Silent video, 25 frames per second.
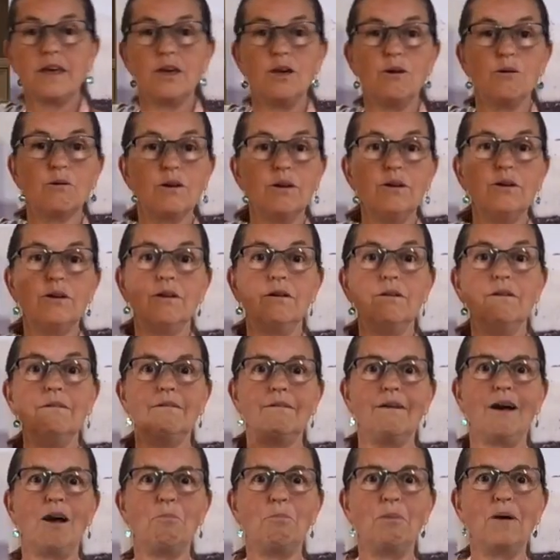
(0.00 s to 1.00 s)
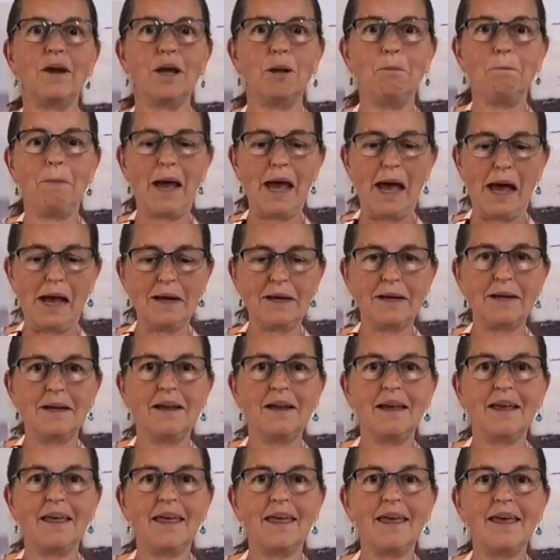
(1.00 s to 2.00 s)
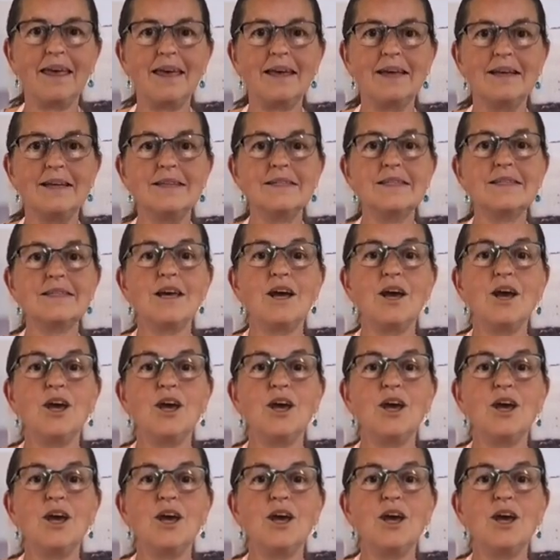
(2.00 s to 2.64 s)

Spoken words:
you can do, I'll bring it back, is